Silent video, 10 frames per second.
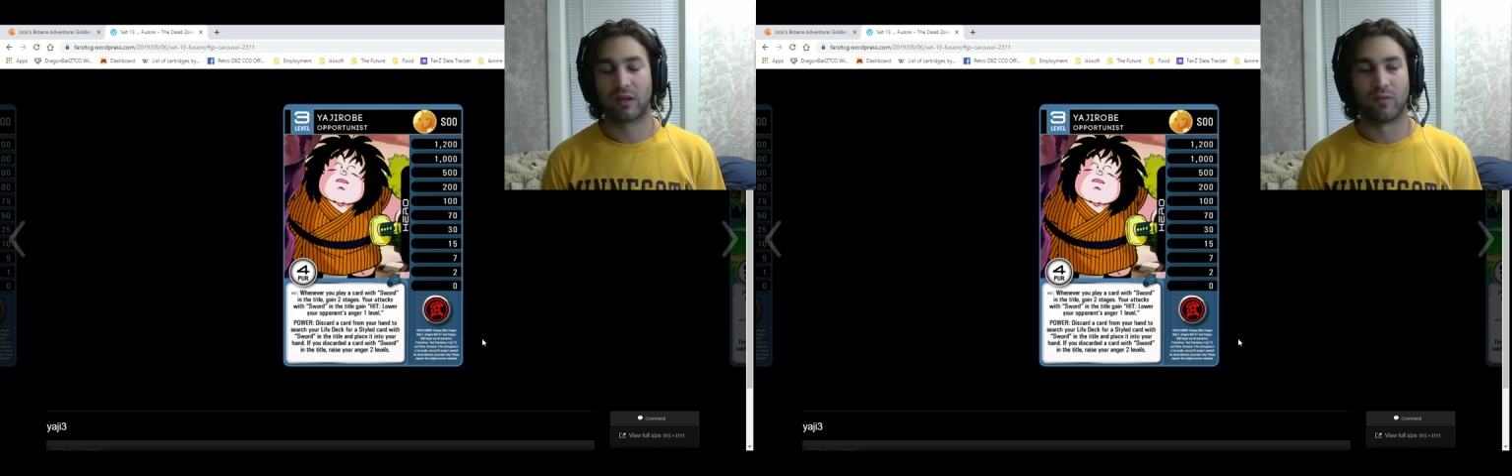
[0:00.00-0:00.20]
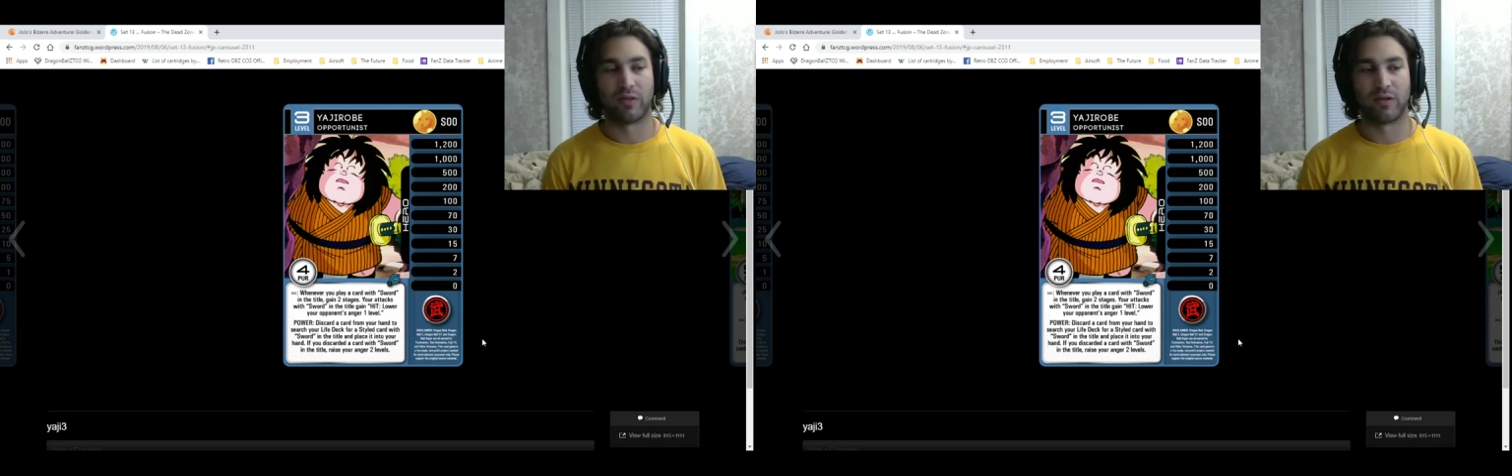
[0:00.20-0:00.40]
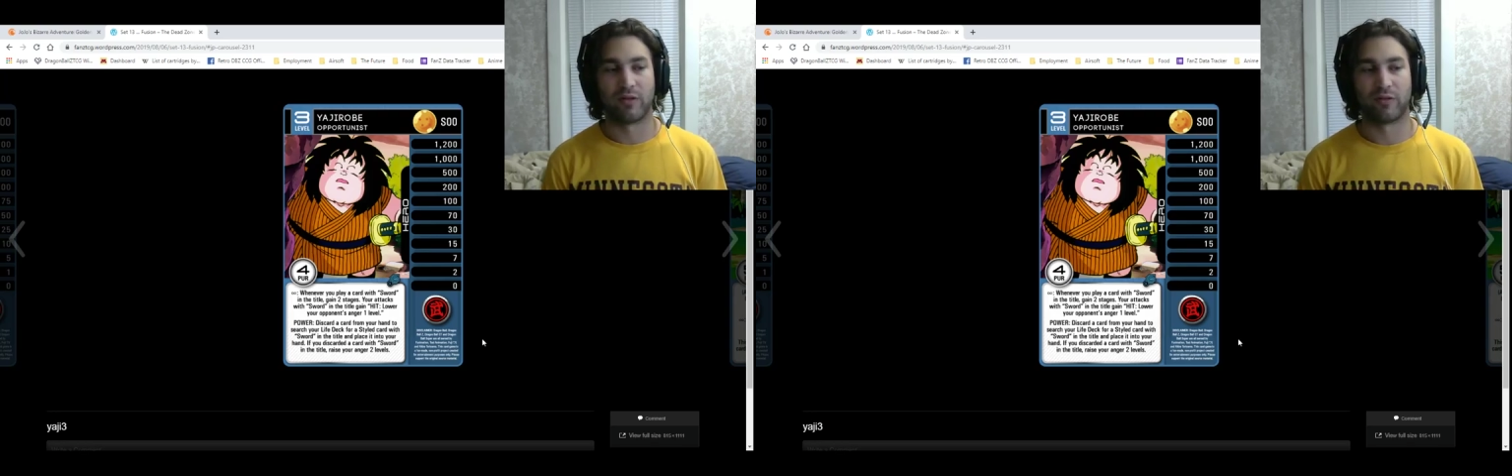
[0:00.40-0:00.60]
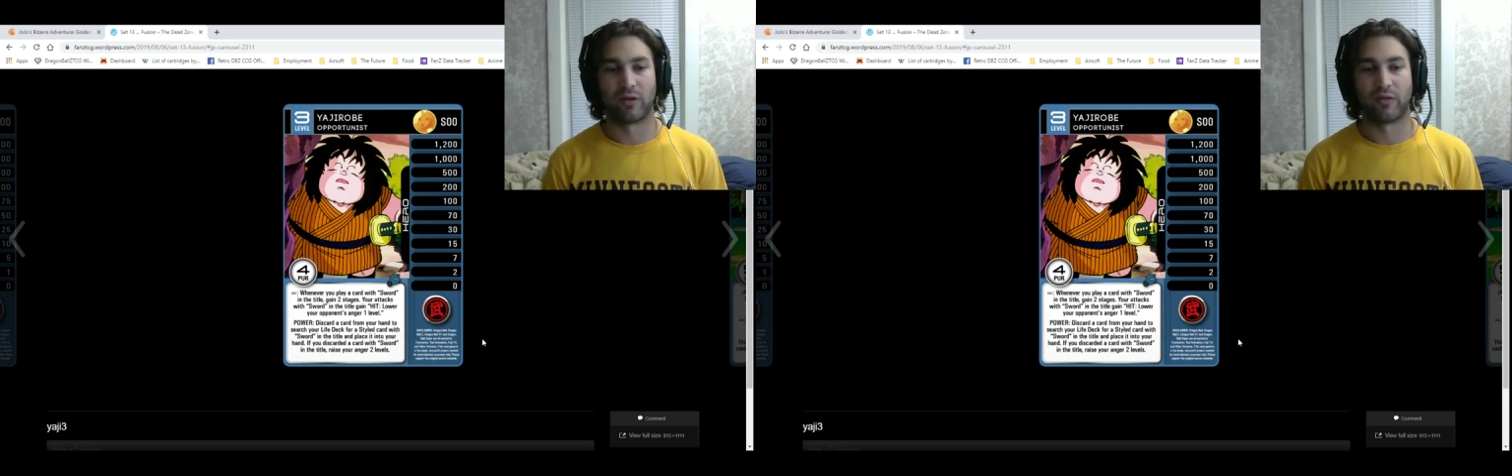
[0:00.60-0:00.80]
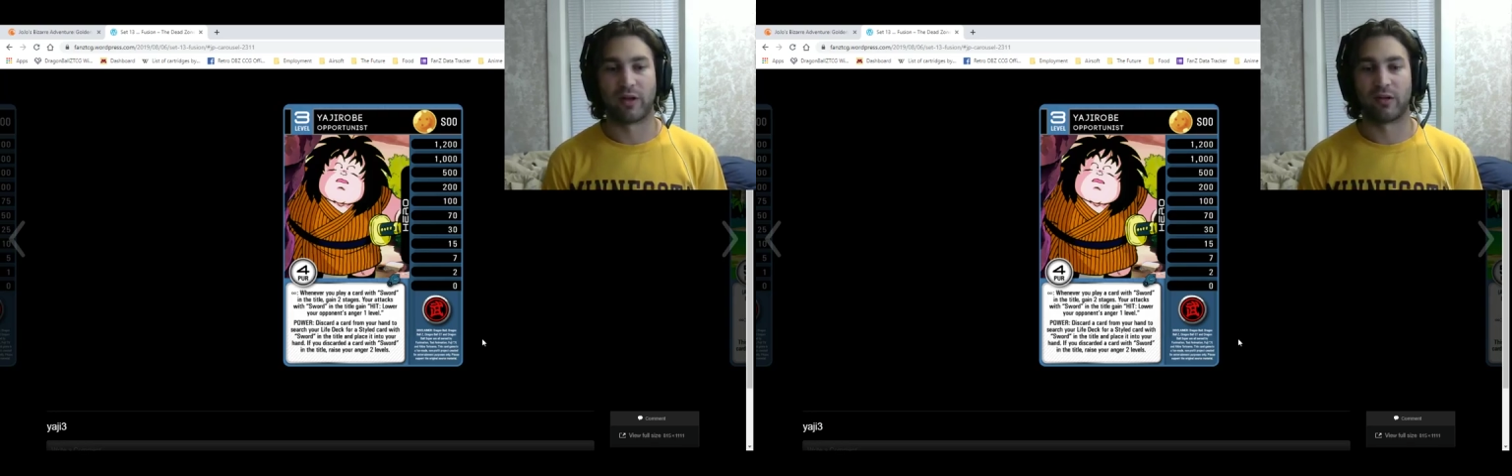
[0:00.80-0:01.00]
with your
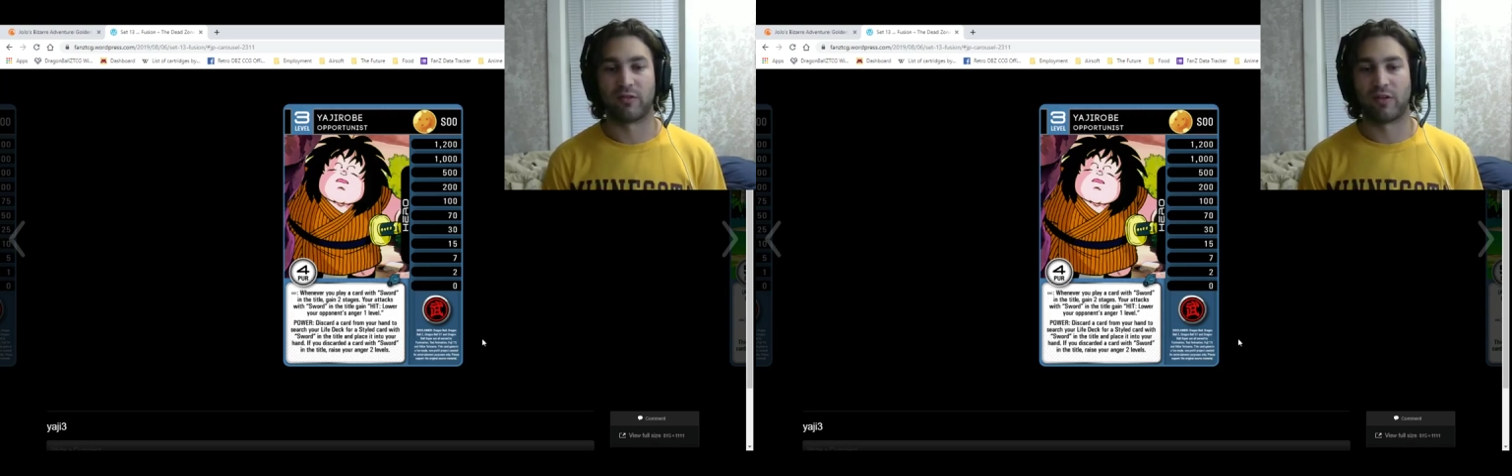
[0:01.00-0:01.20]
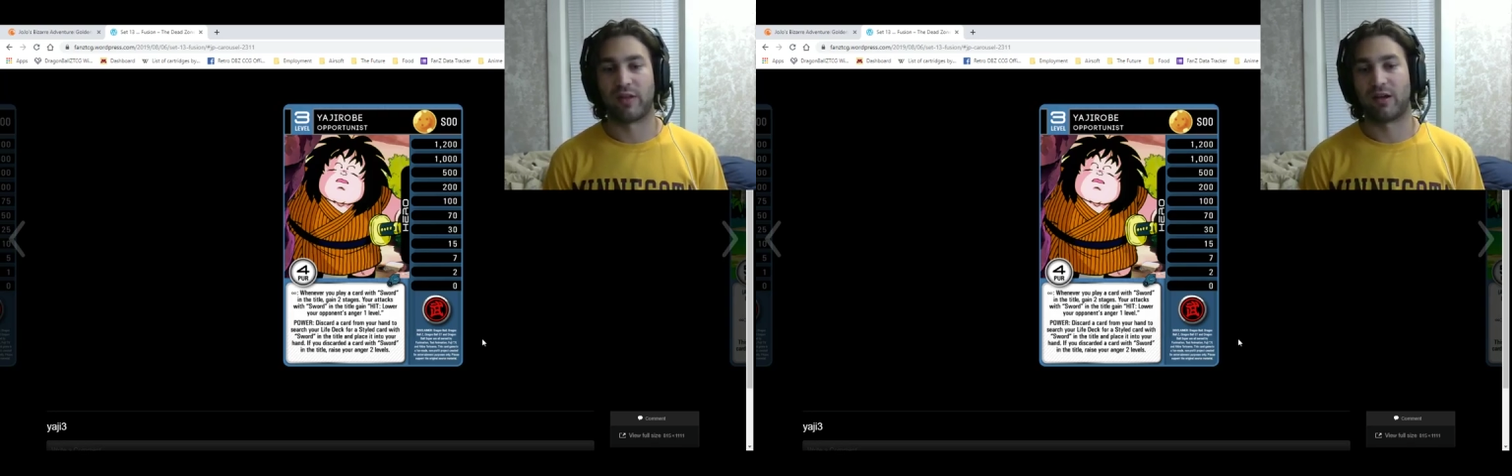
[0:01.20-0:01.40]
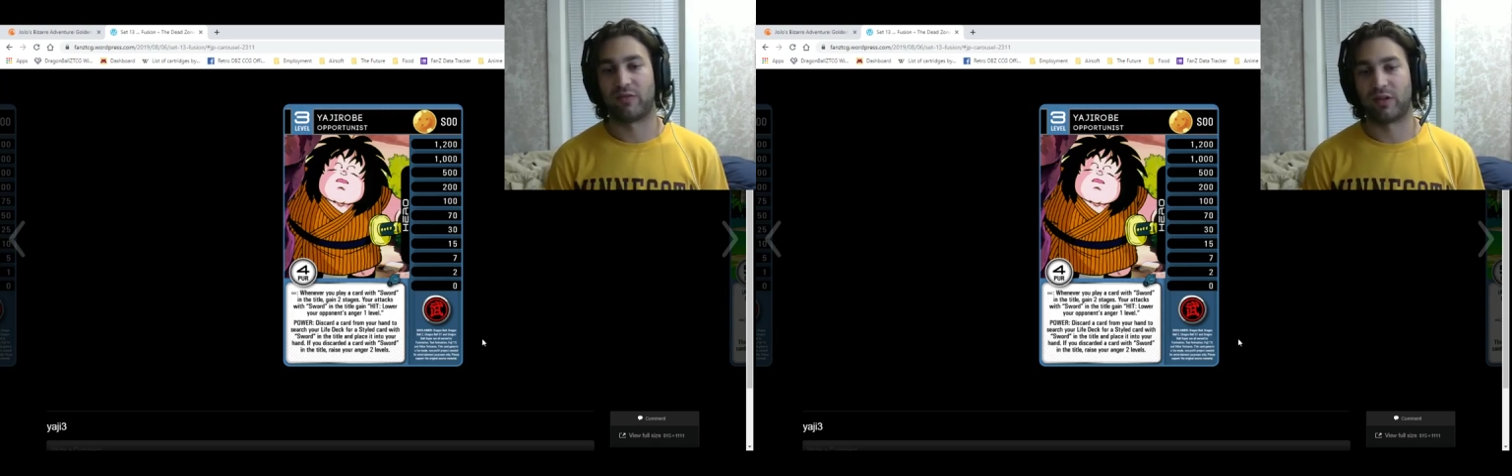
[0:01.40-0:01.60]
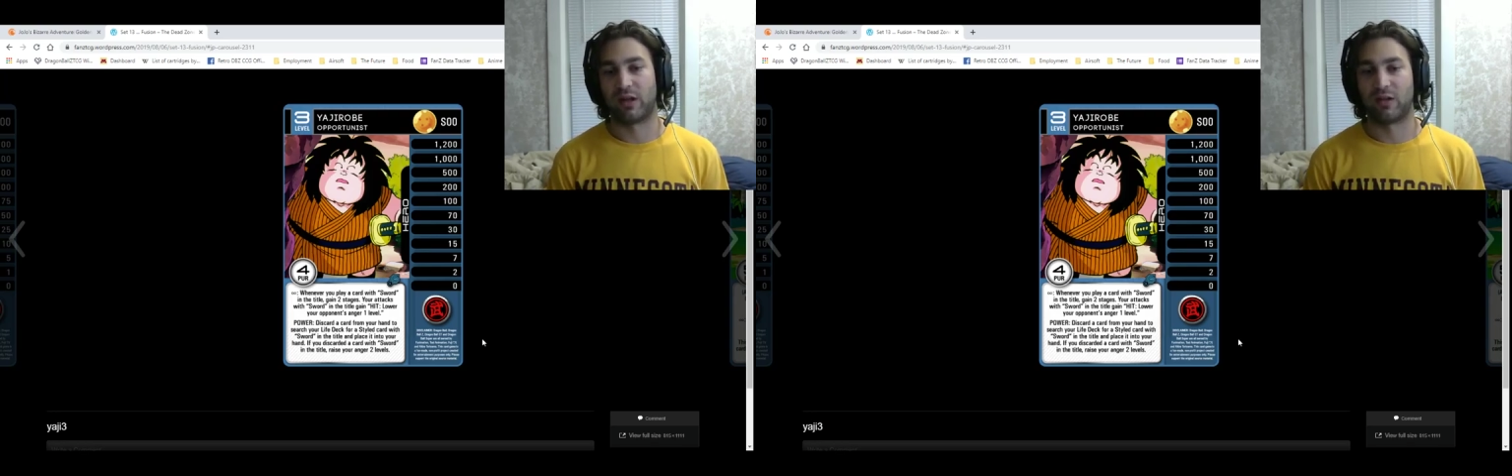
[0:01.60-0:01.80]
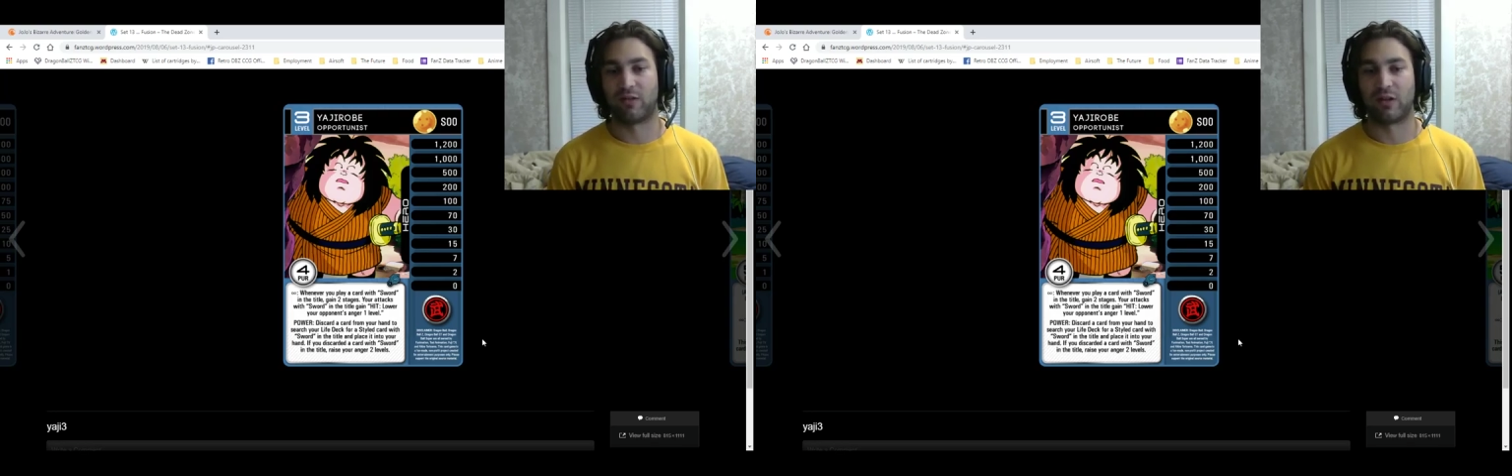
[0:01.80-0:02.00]
sword attacks, and they have to
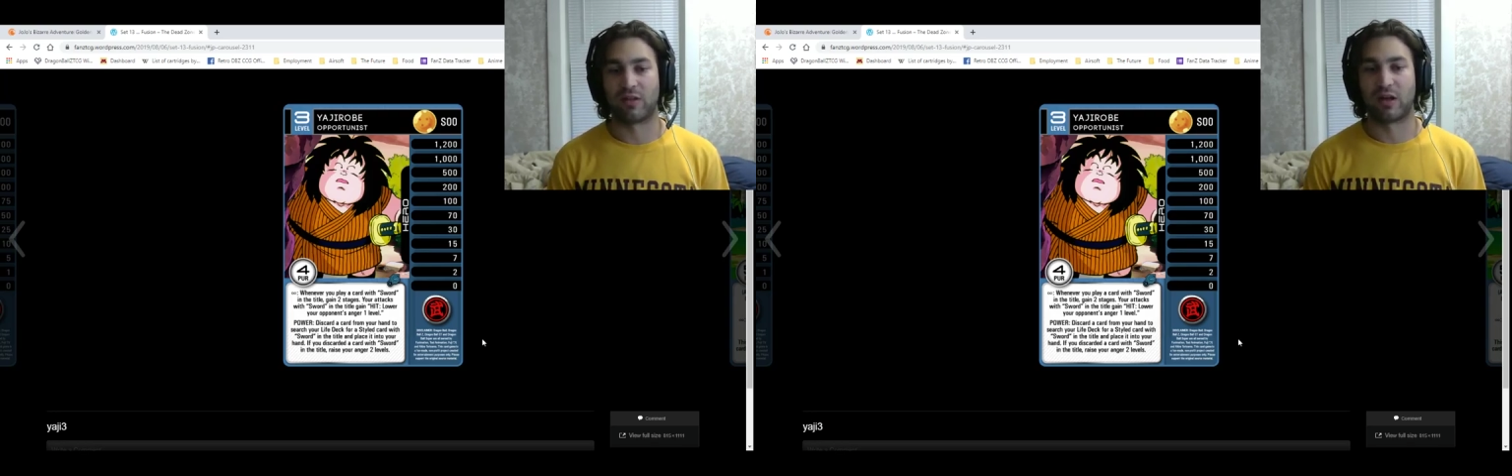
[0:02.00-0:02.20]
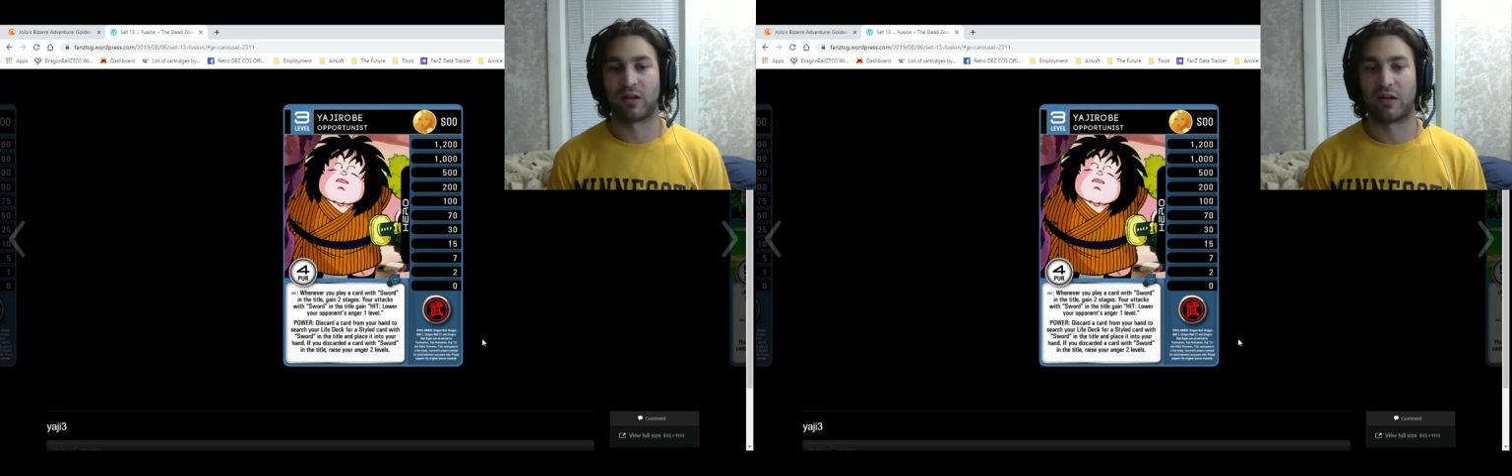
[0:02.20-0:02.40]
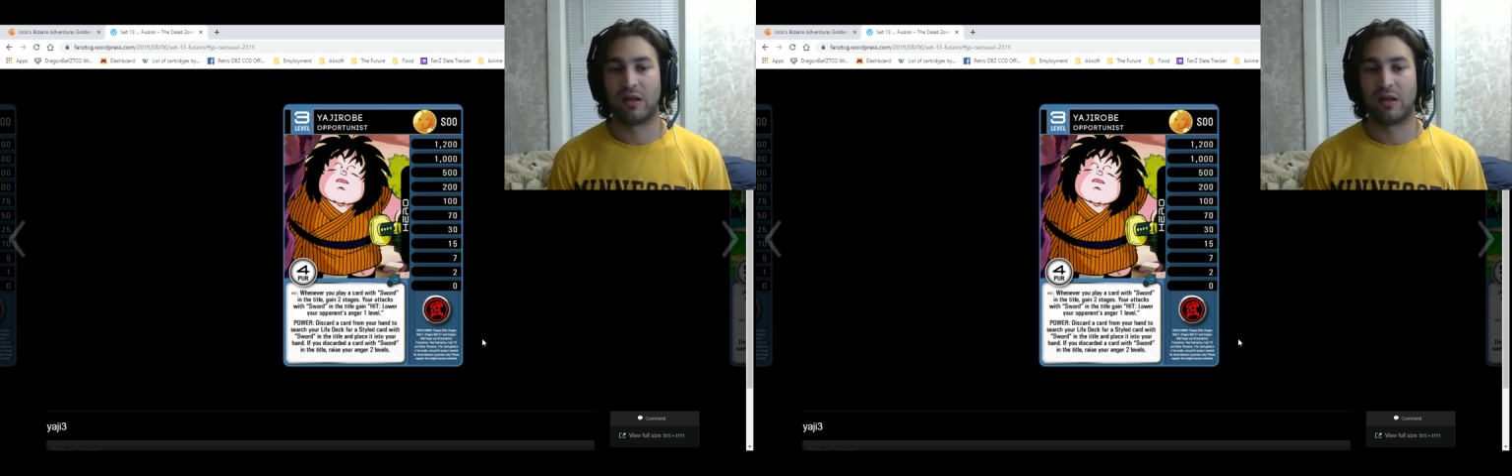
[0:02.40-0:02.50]
hit to get that.